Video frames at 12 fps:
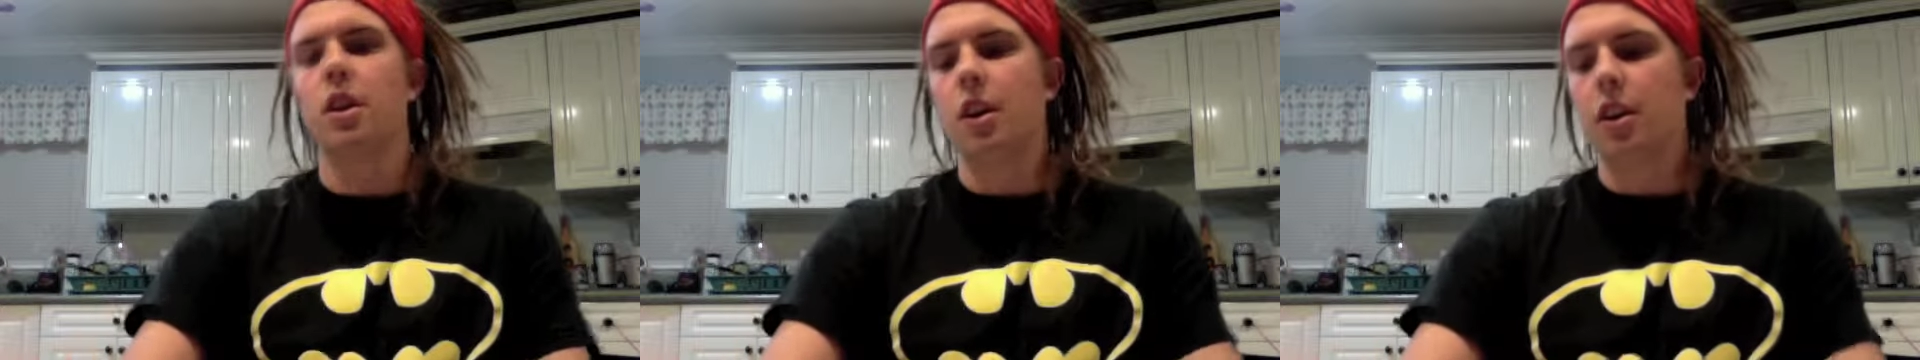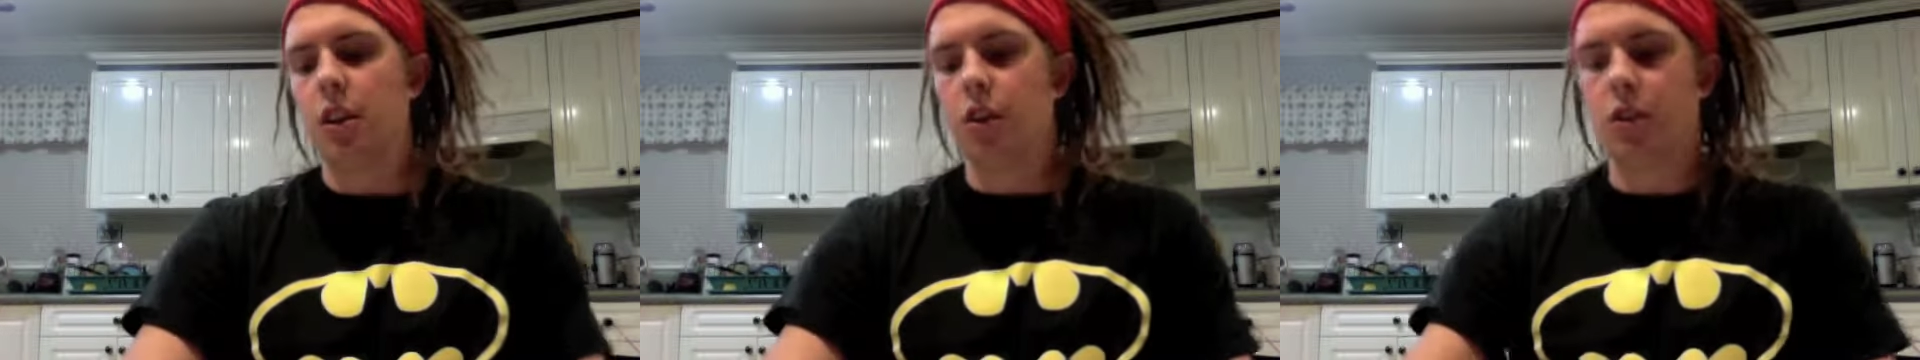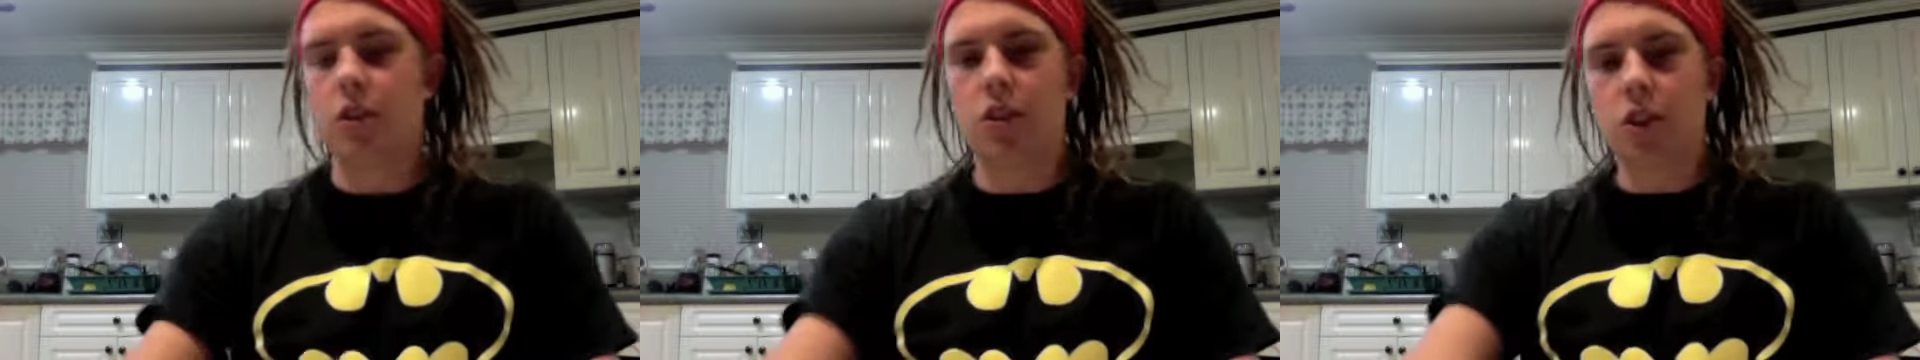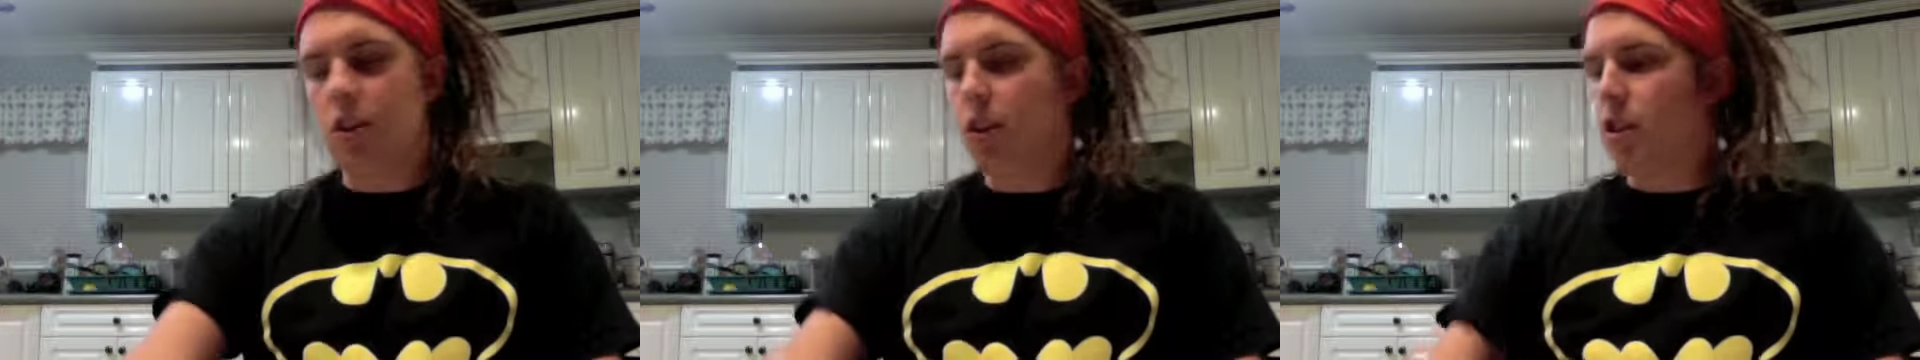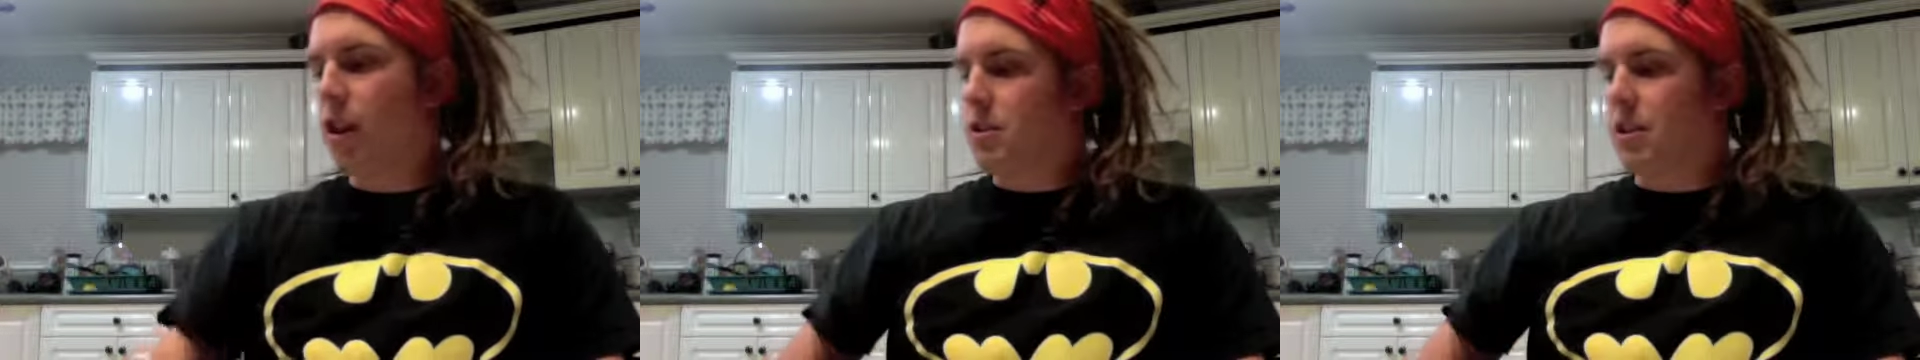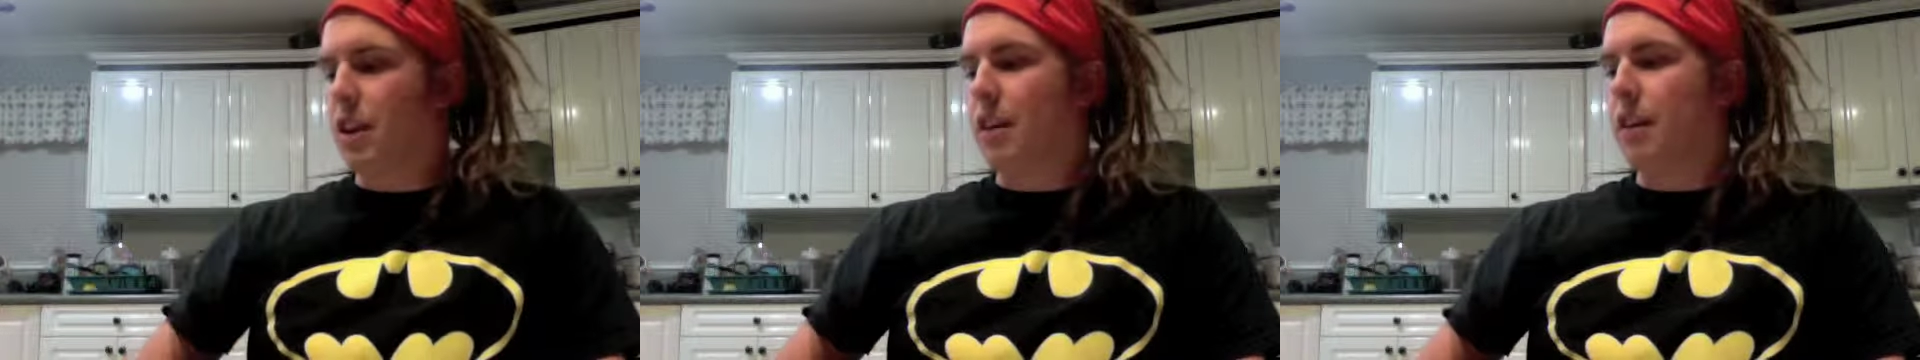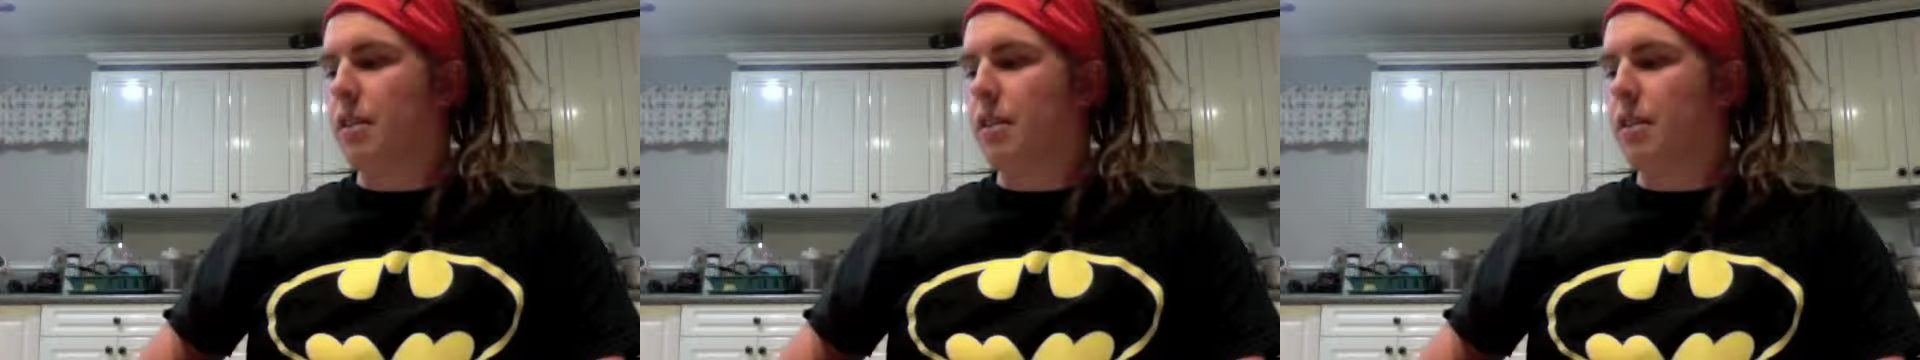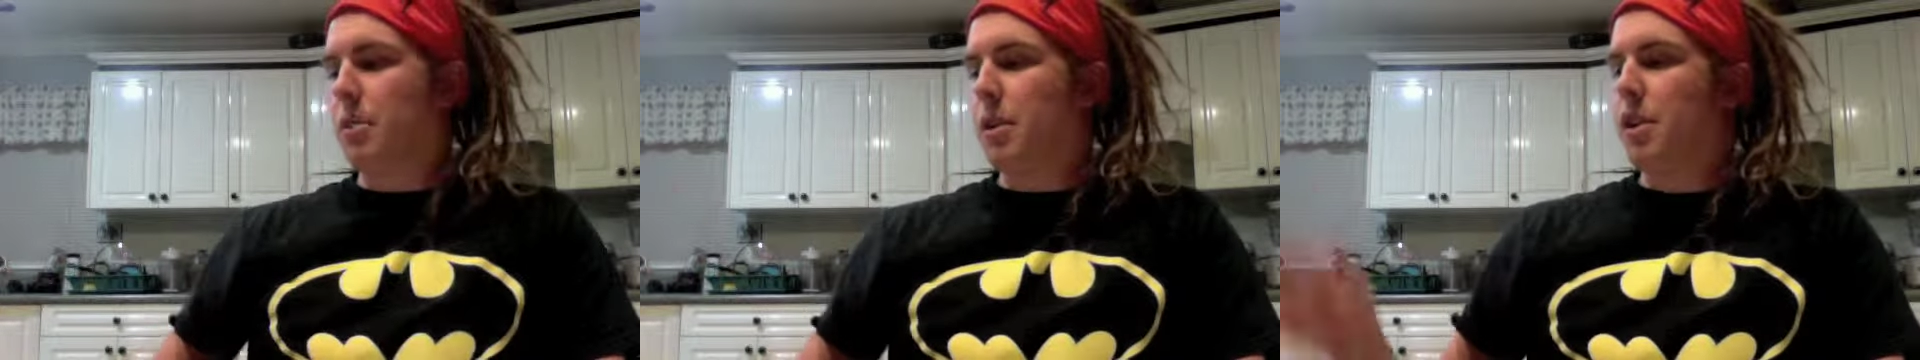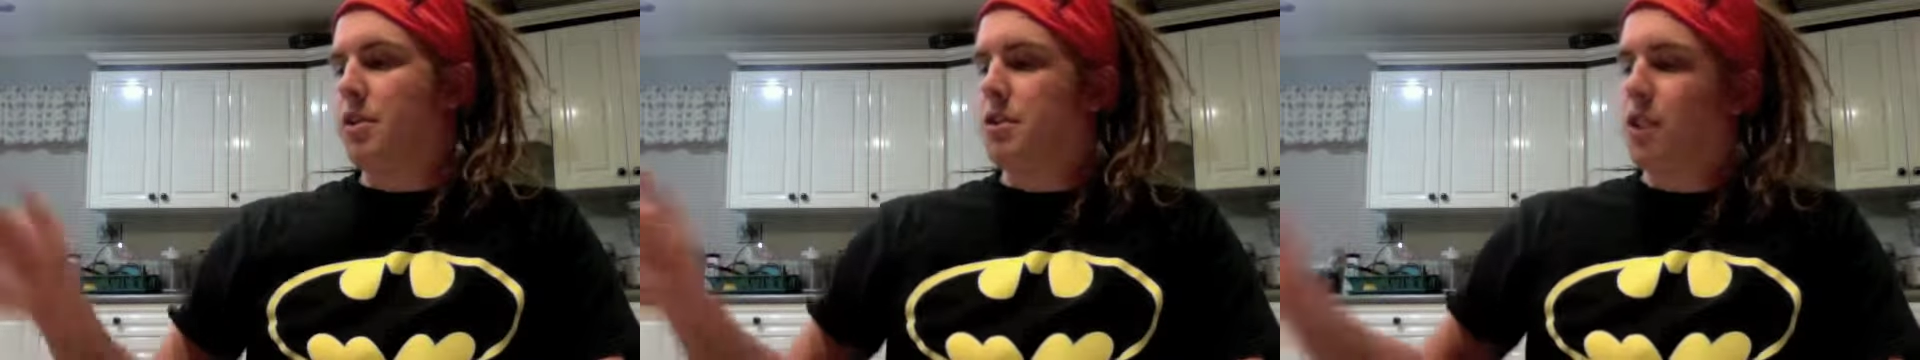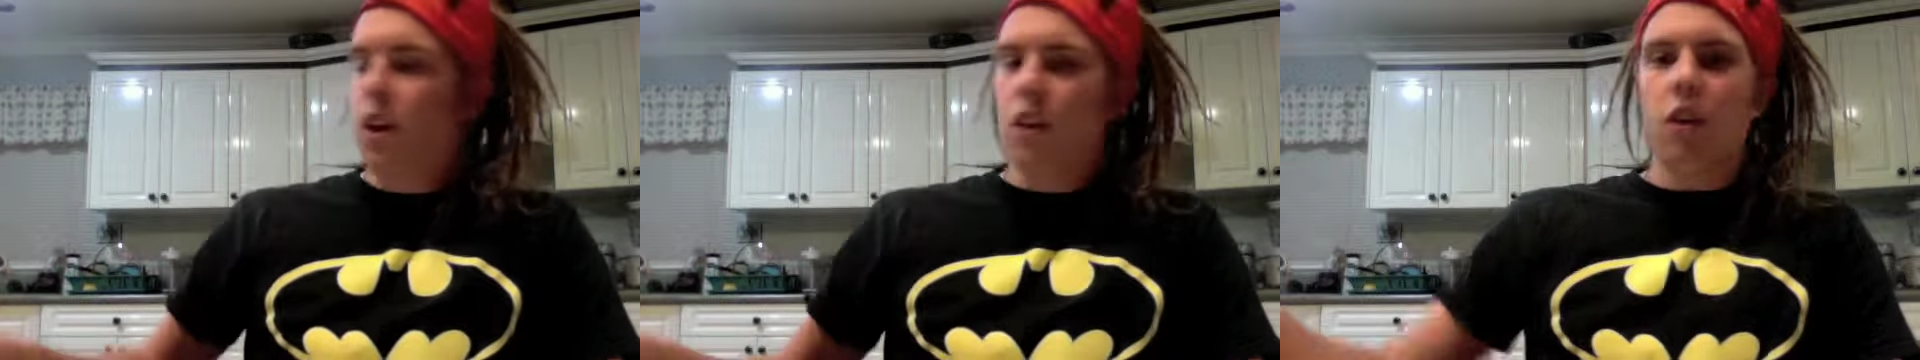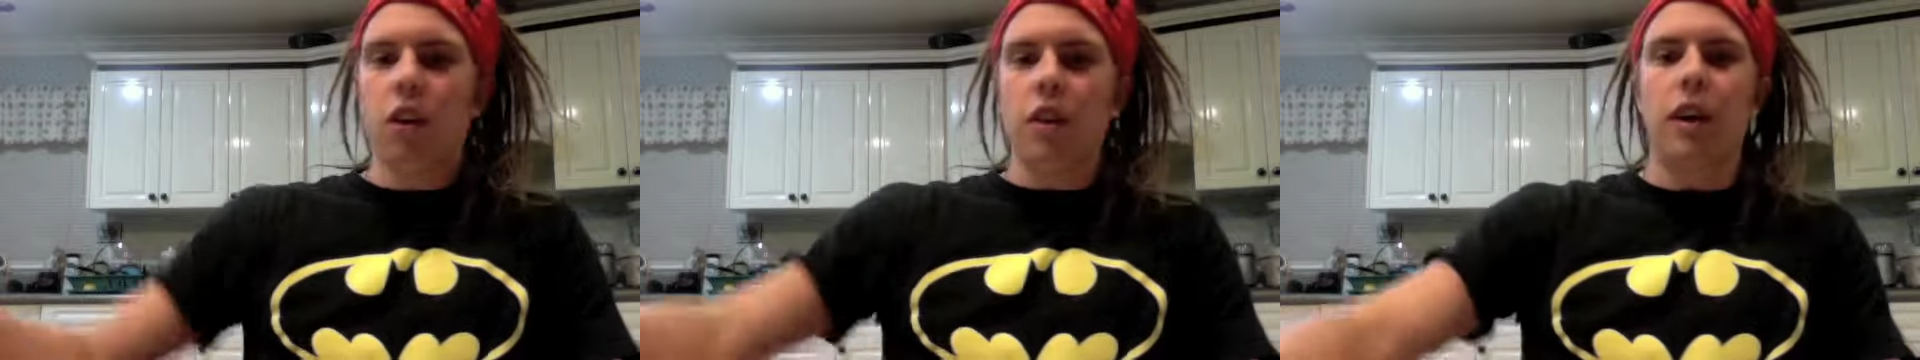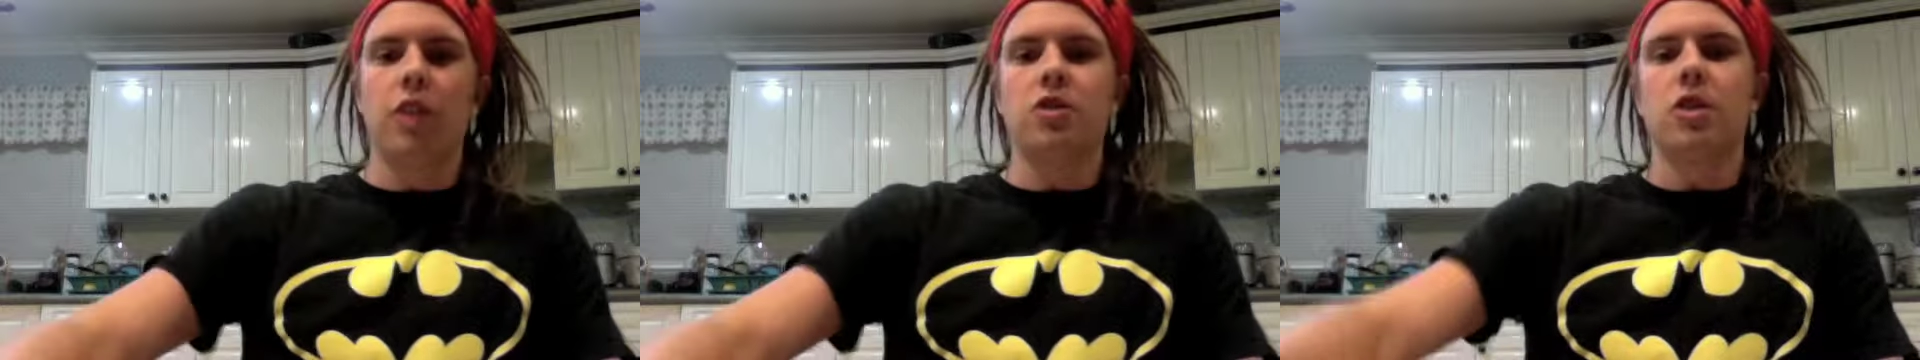You know, it's good art style and everything. But you know, it's running around,